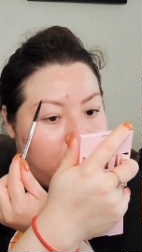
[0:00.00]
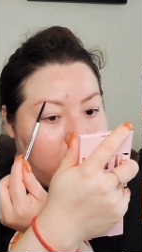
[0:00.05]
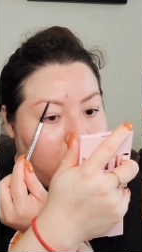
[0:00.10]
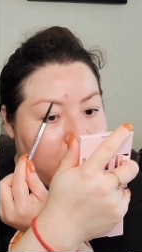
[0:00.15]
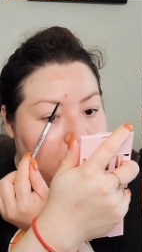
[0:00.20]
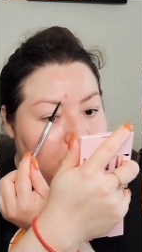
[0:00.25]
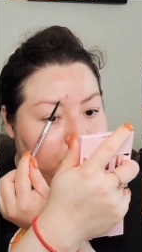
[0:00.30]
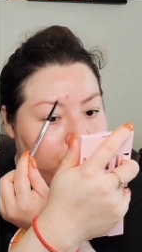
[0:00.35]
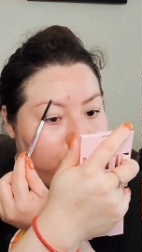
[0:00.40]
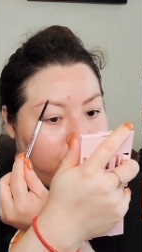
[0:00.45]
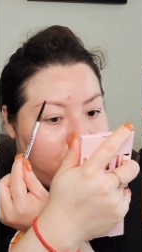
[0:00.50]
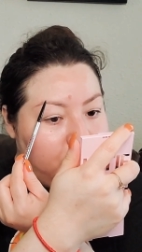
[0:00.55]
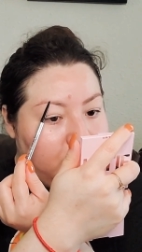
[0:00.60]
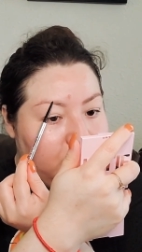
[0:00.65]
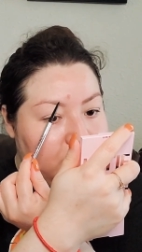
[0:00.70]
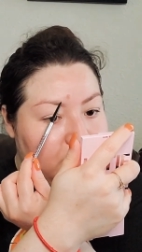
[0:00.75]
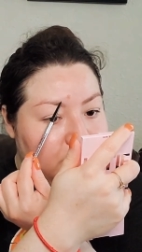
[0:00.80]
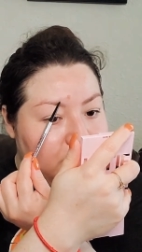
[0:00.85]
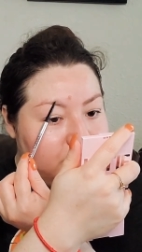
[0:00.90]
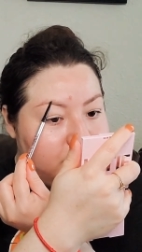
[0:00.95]
and
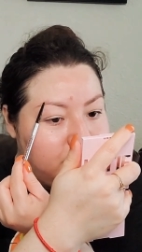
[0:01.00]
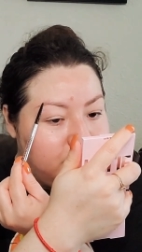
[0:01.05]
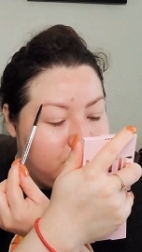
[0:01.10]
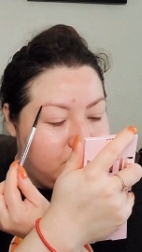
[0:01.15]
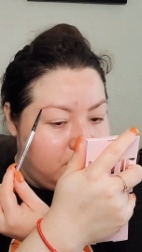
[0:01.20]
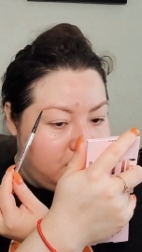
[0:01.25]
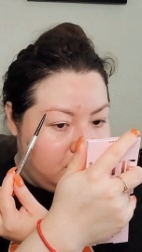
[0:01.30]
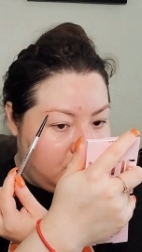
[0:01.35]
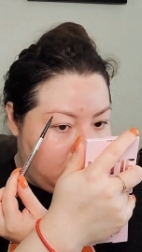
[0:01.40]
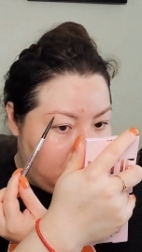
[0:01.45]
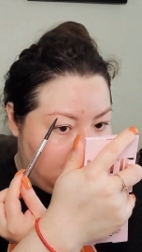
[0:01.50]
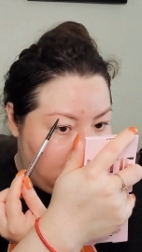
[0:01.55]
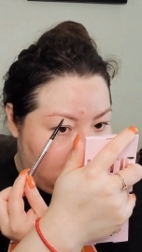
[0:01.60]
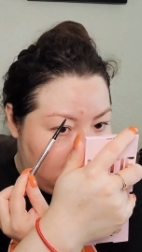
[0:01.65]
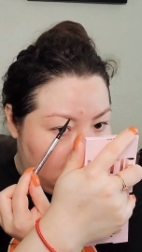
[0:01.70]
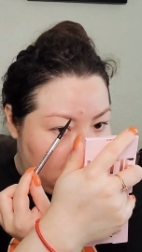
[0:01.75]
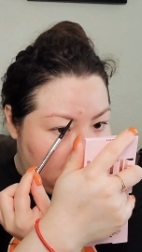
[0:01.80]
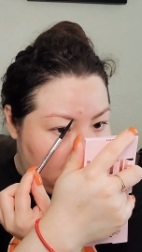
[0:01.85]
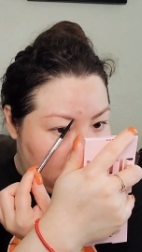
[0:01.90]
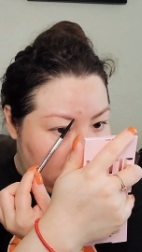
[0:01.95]
opinions
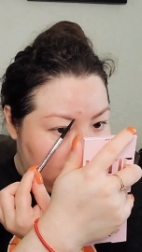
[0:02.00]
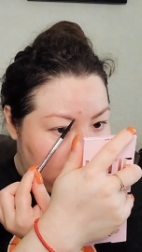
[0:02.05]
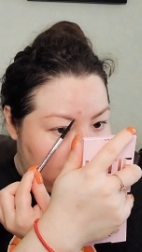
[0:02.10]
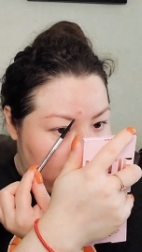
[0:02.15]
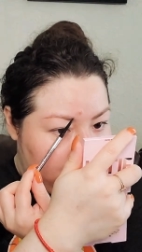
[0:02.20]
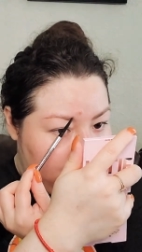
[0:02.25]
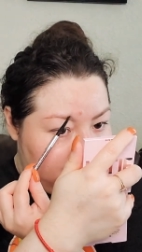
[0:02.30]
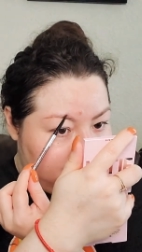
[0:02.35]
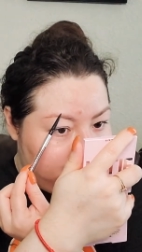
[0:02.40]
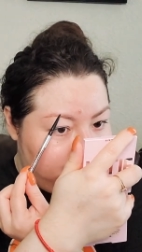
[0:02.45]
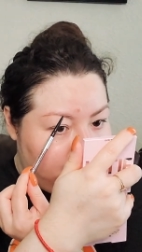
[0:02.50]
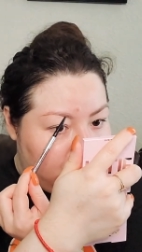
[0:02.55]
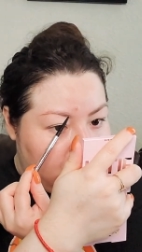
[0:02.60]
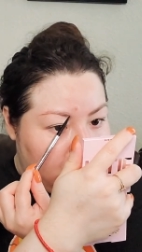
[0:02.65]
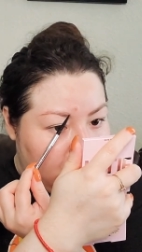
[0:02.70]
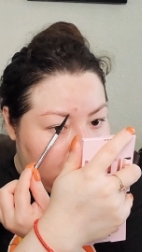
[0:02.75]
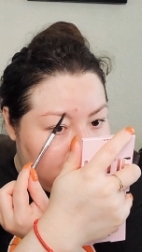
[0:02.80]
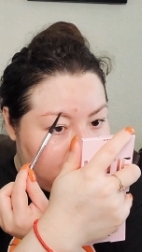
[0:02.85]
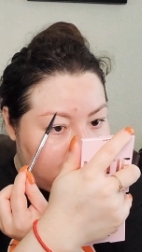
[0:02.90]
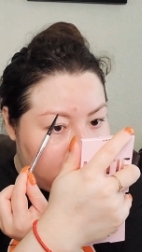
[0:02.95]
and I also
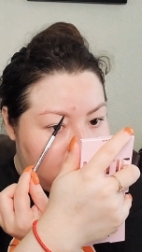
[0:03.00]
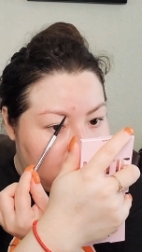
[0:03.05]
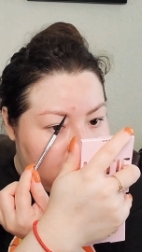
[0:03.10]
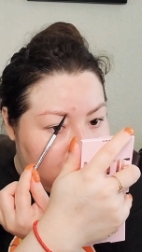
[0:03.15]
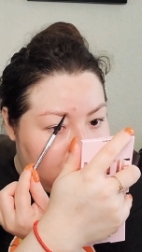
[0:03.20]
respect